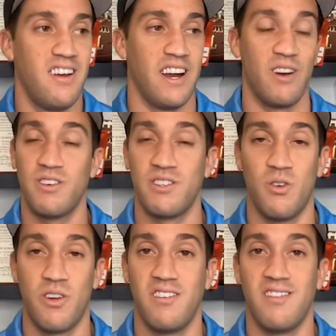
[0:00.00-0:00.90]

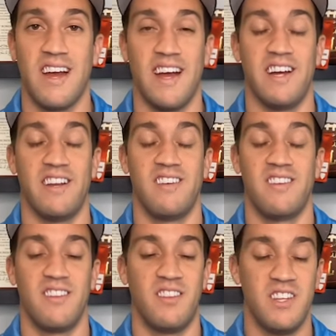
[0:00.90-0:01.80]
Arizona had
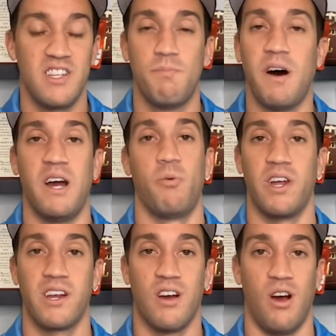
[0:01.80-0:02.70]
this bye
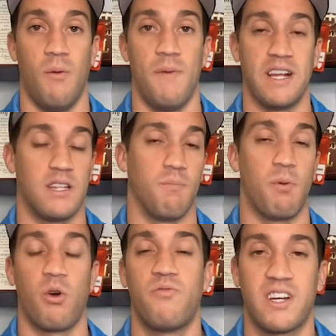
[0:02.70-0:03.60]
week come at the
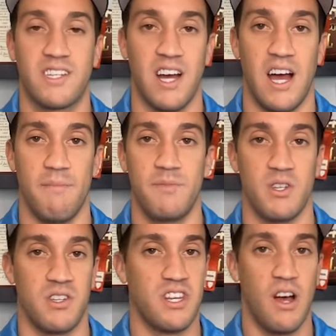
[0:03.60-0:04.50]
perfect time
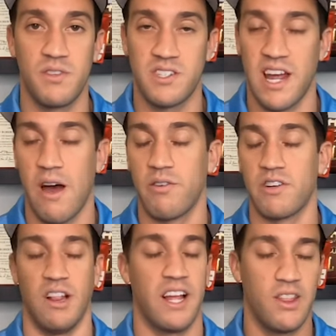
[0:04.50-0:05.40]
to self-scout,
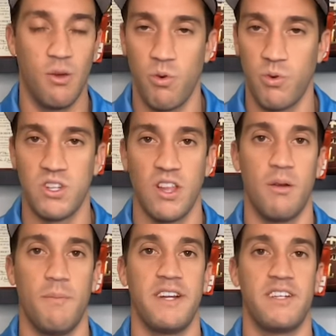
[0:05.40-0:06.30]
to lick the wounds a
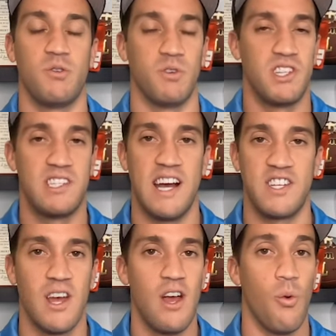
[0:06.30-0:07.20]
little bit, to
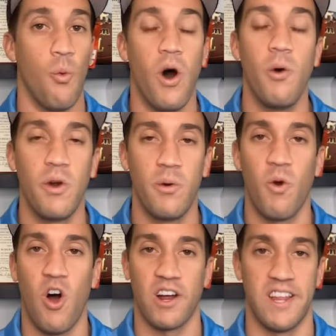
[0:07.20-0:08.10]
assess what went
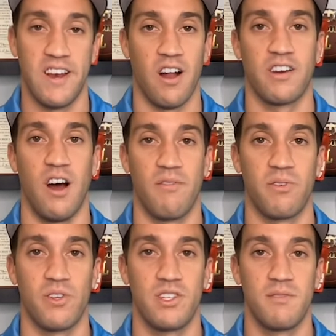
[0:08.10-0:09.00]
wrong in the
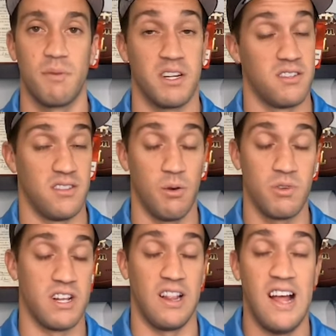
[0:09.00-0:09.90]
non-conference, because there
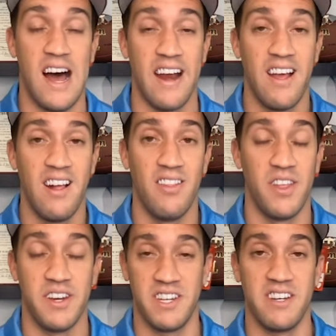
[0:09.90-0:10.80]
was a lot
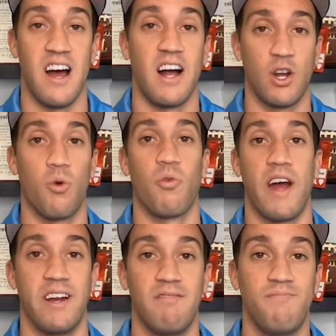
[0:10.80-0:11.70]
that did not go right.